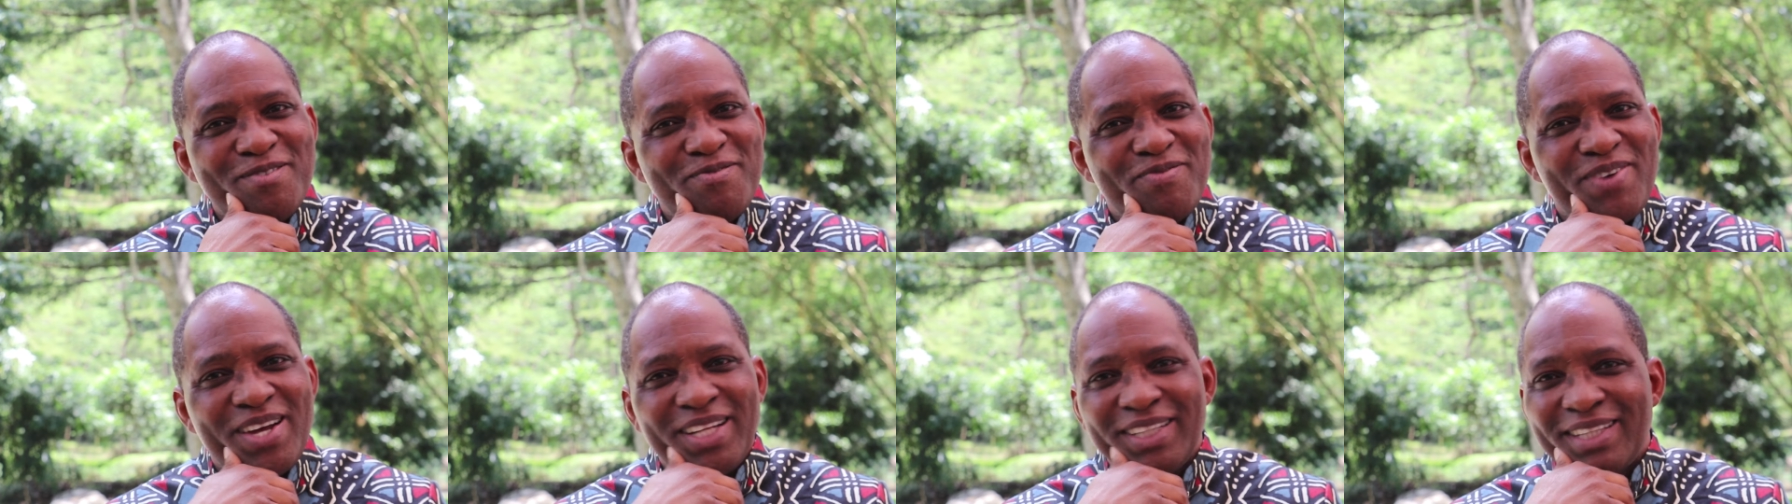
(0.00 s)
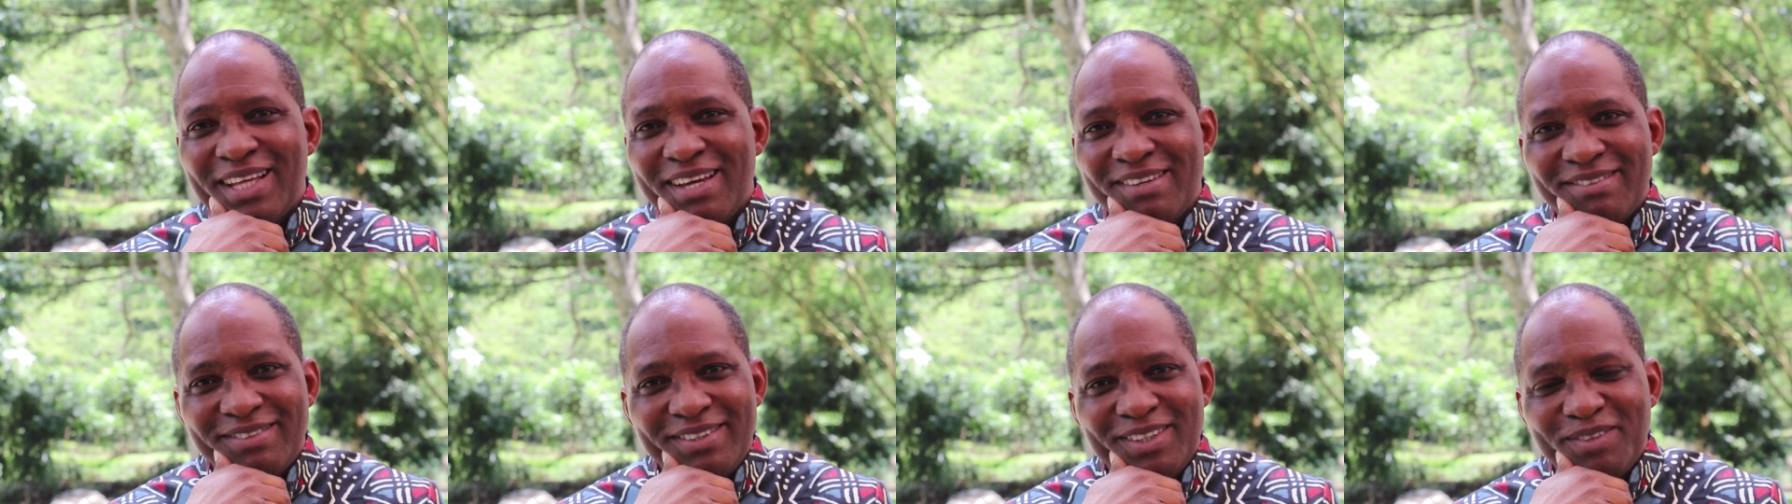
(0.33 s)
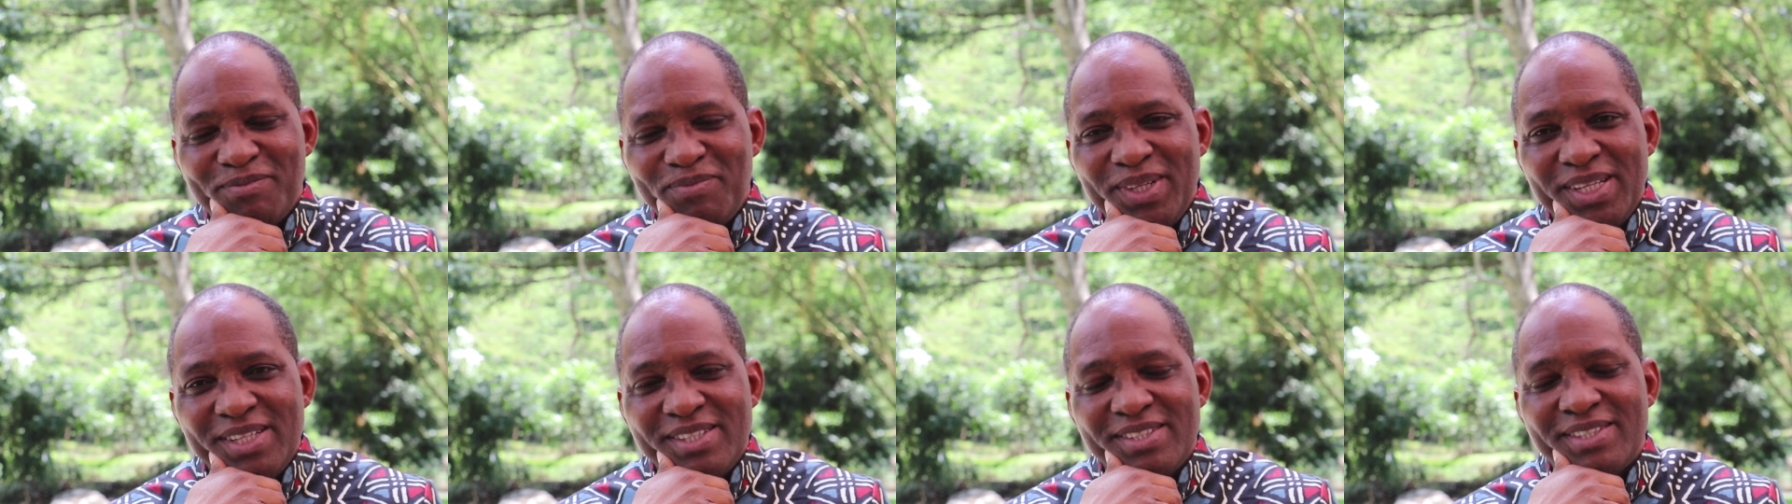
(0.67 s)
Fantastic
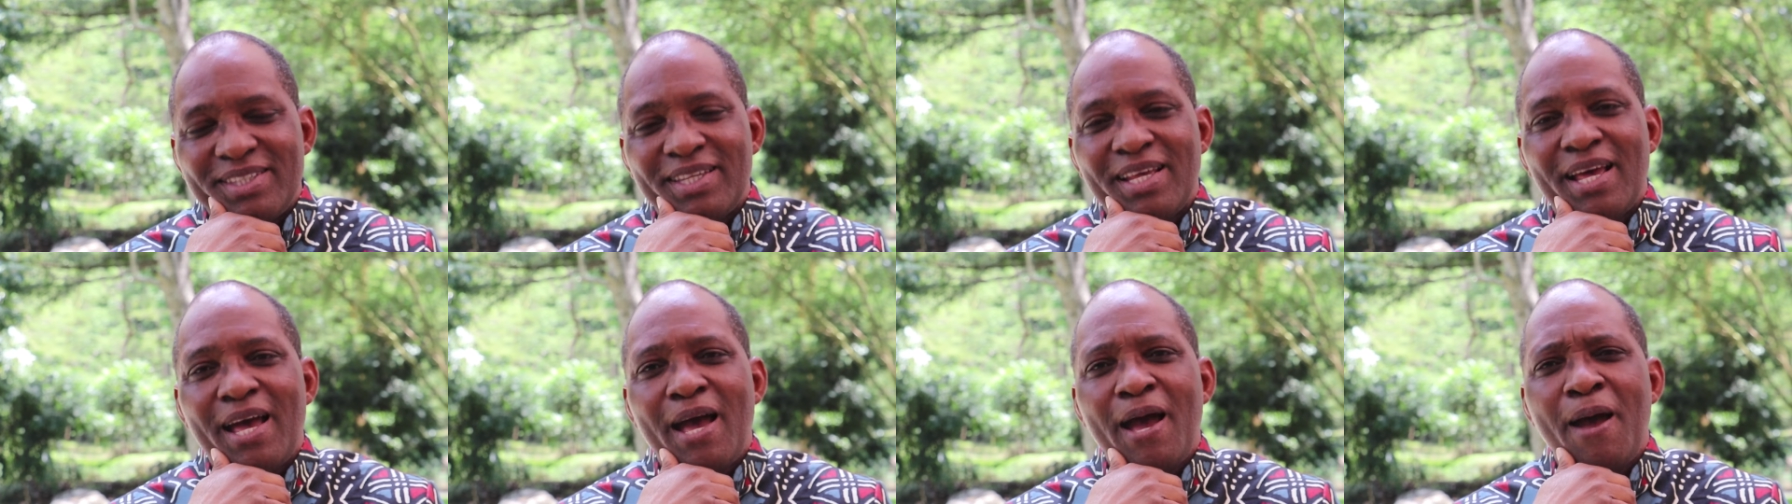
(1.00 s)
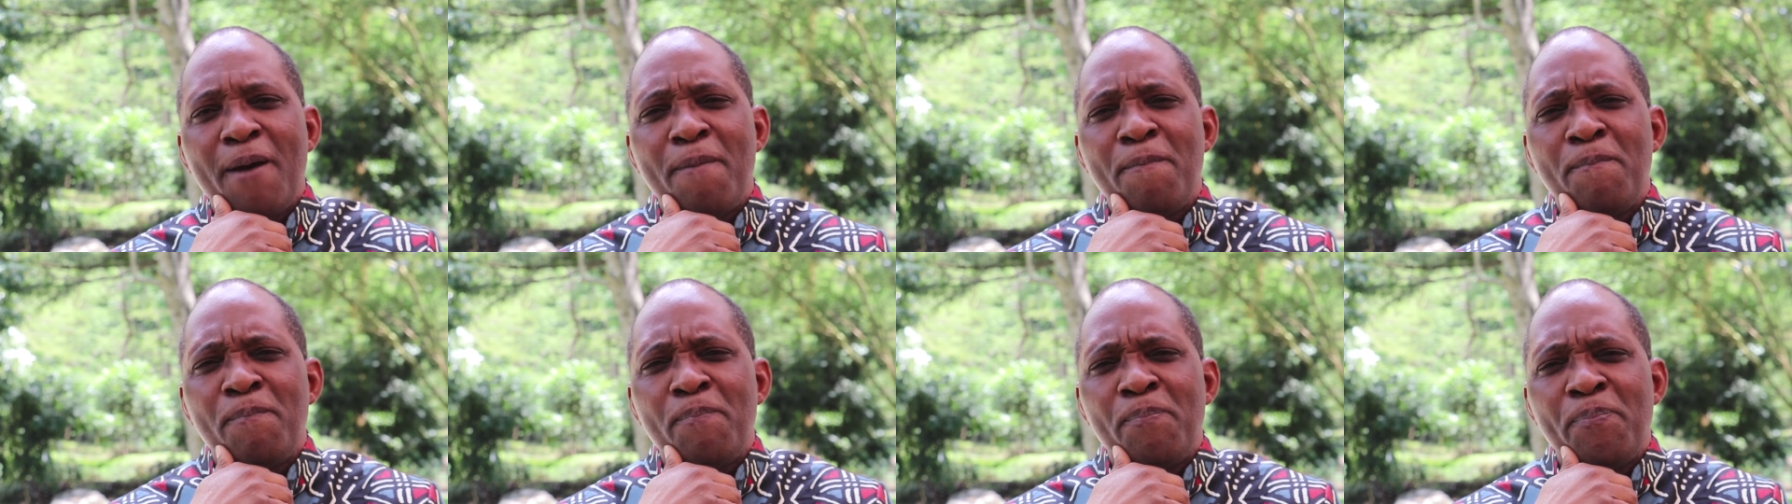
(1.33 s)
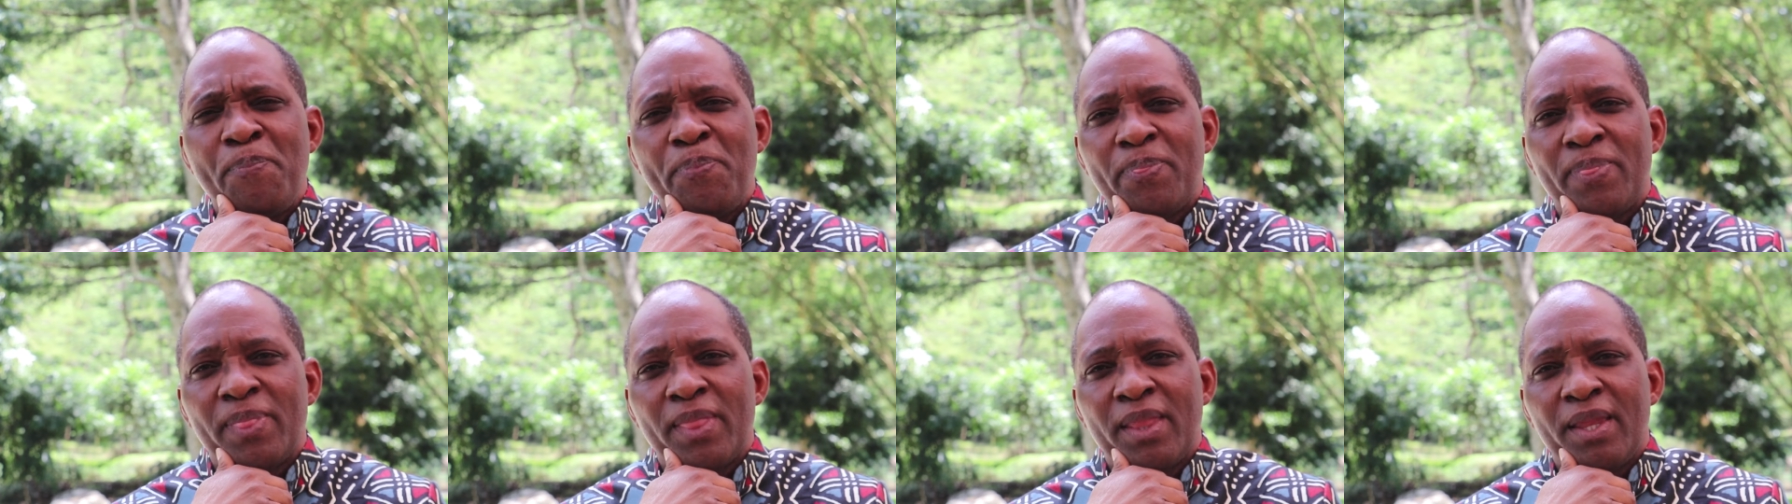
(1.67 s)
place. am
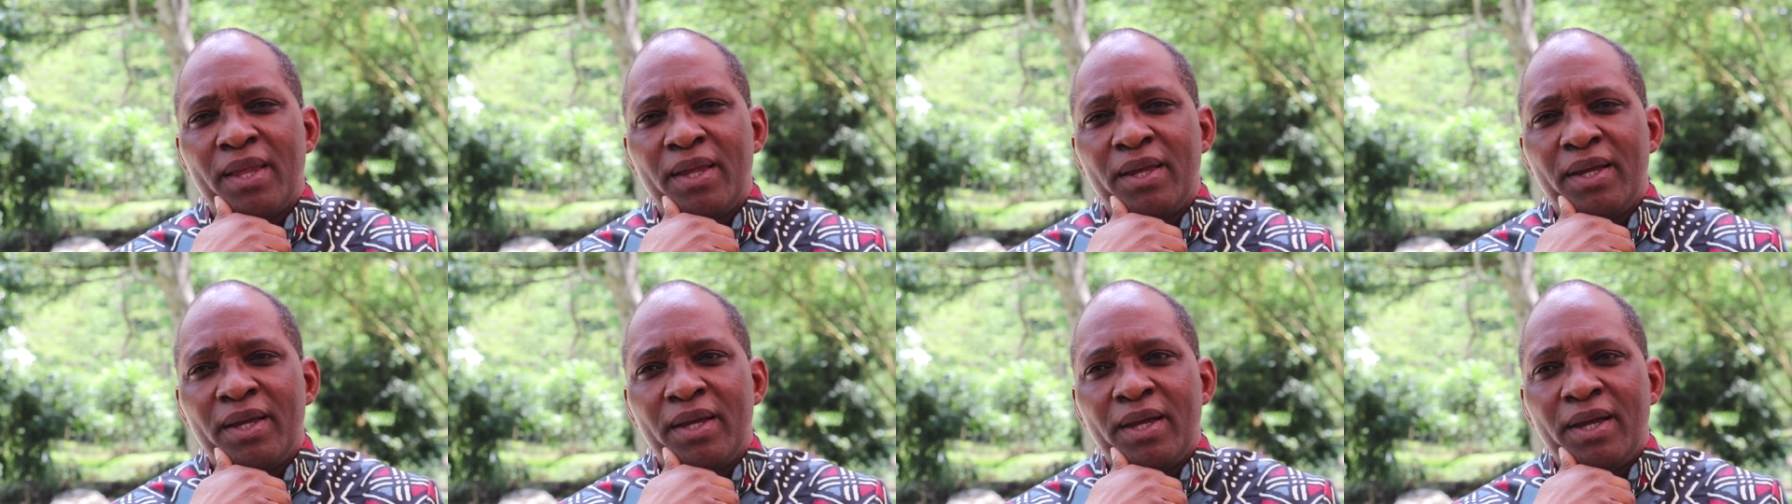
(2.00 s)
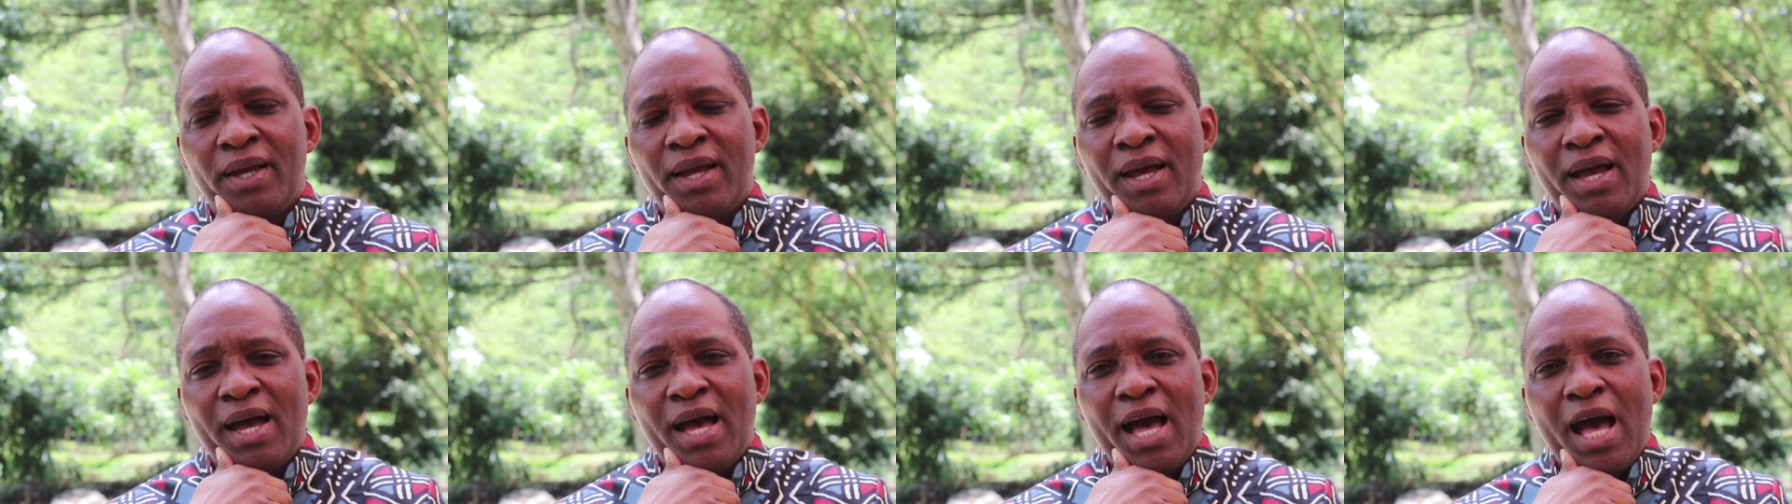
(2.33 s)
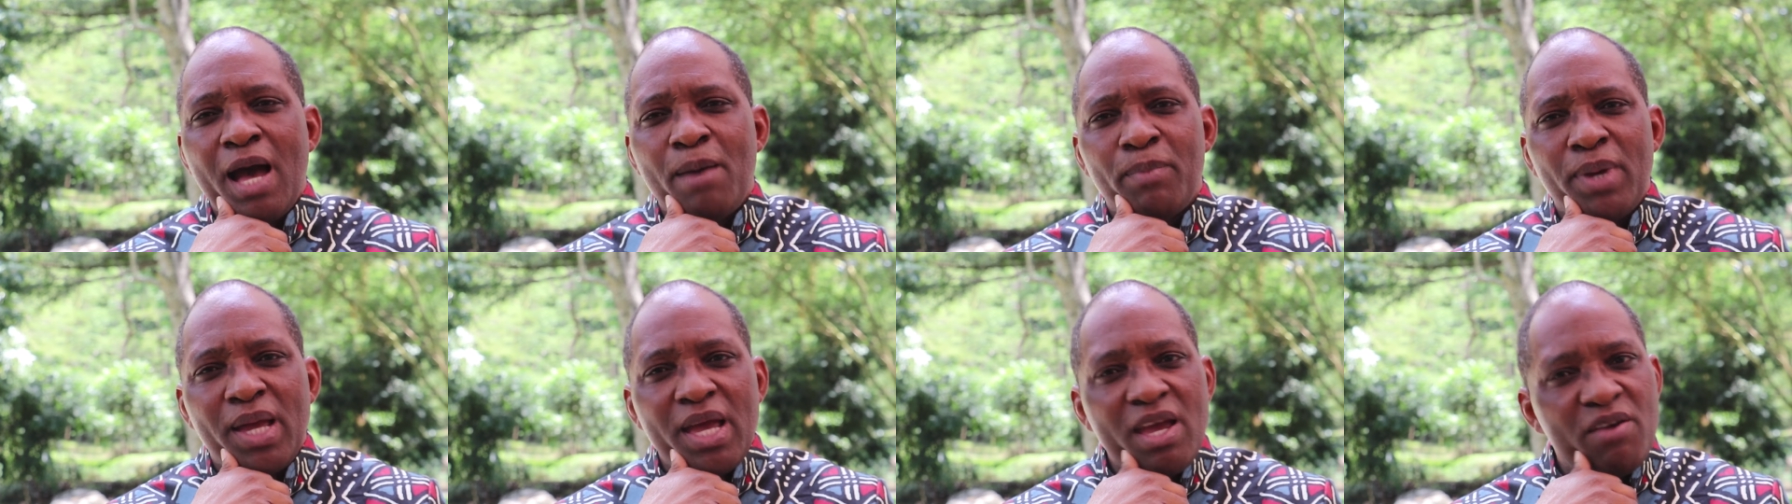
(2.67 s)
I'm